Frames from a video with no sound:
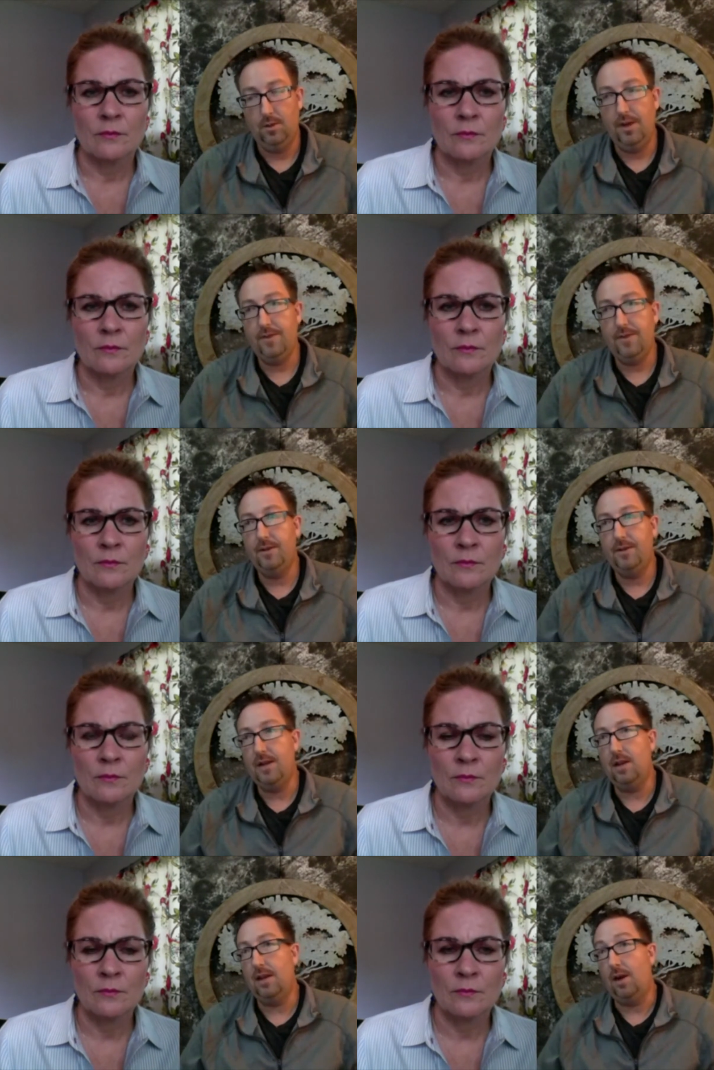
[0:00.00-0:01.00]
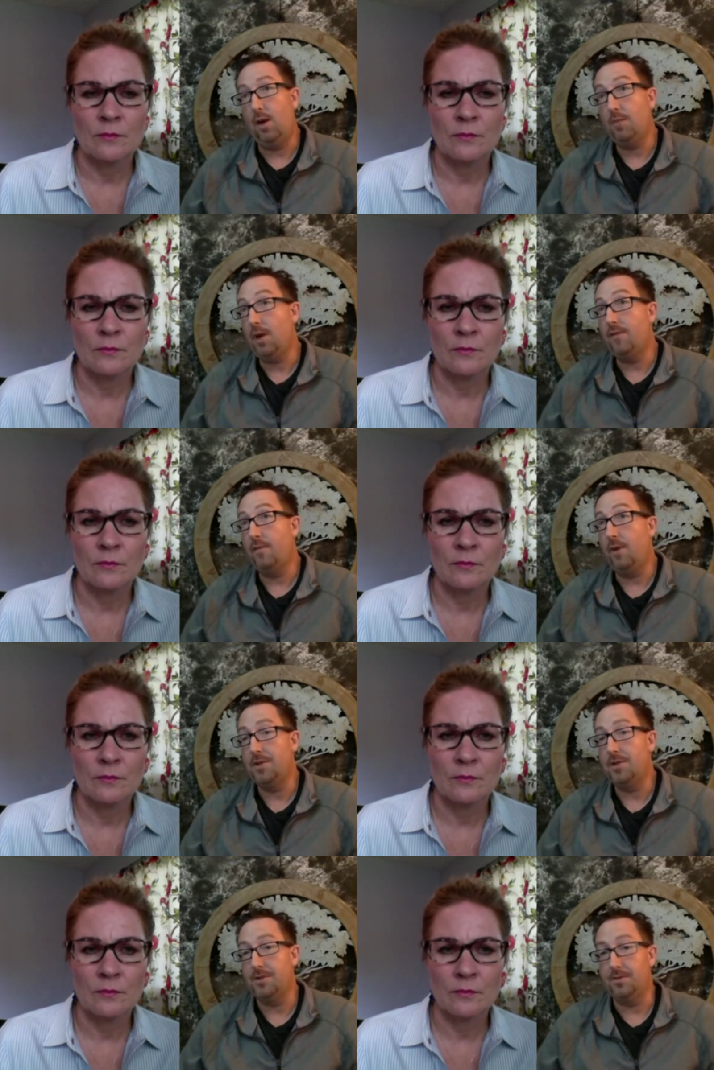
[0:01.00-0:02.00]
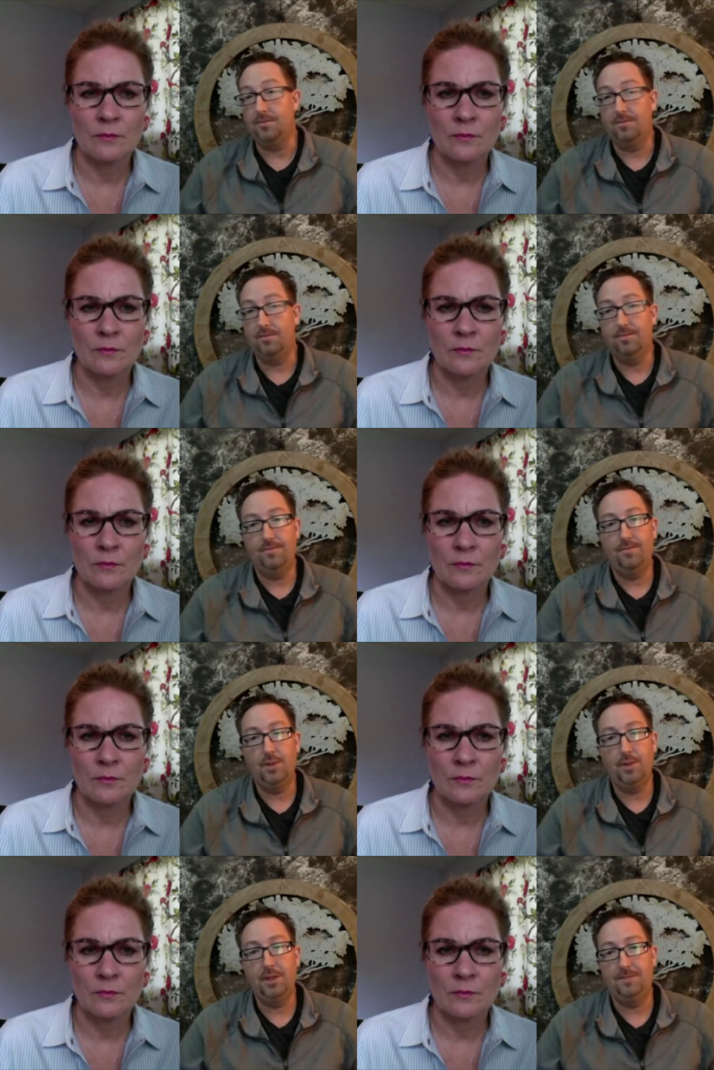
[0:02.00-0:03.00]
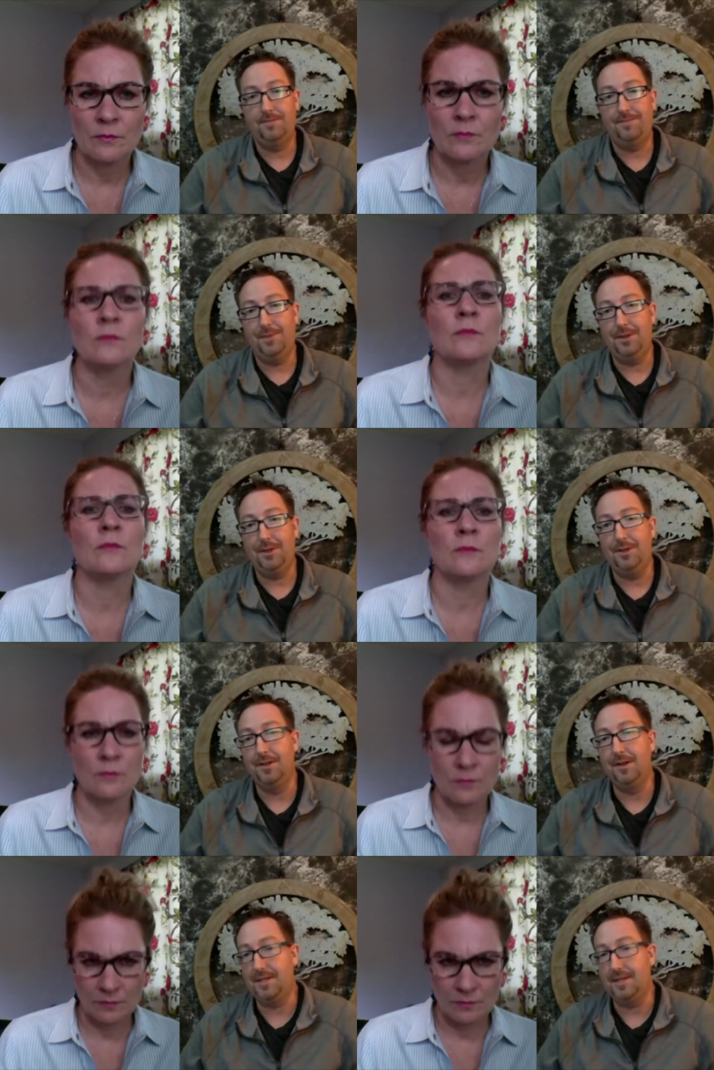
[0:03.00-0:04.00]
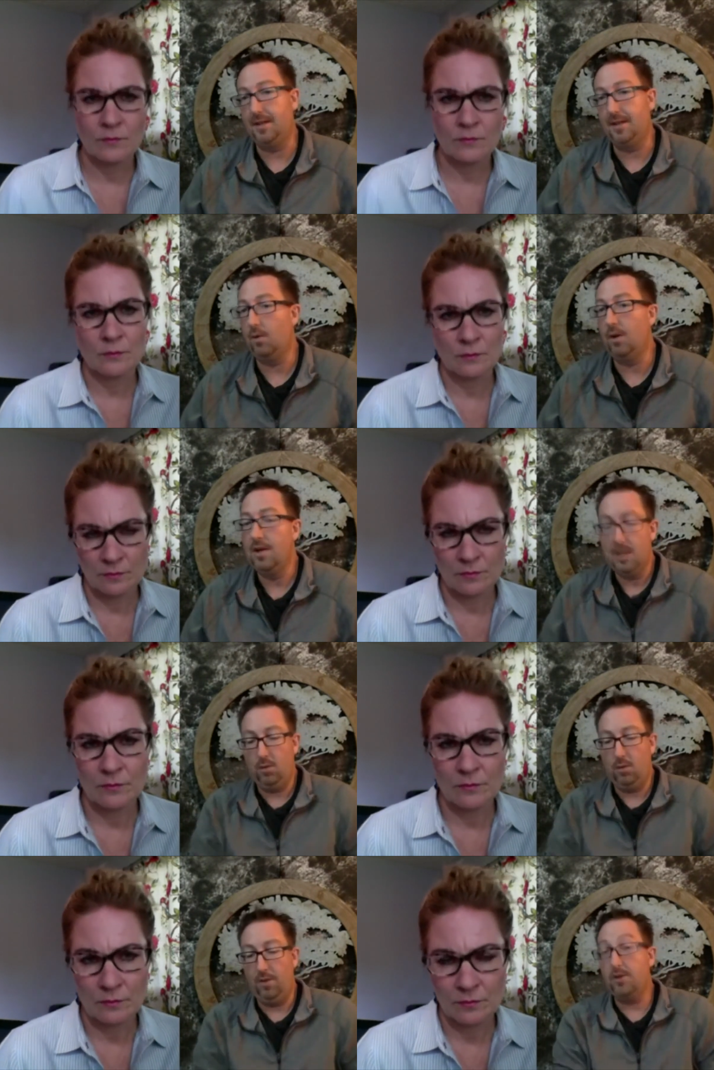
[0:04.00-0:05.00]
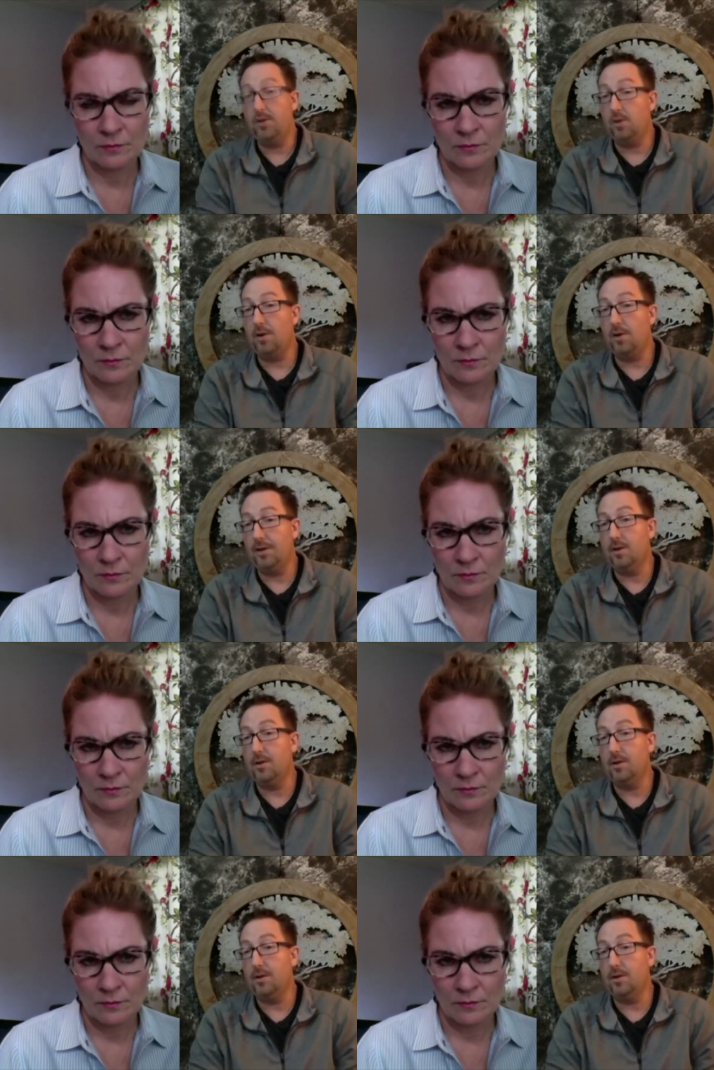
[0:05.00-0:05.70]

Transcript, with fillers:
Speaker 1: whenever you like, our profit margins are pretty pretty good. I mean, selling what if you're growing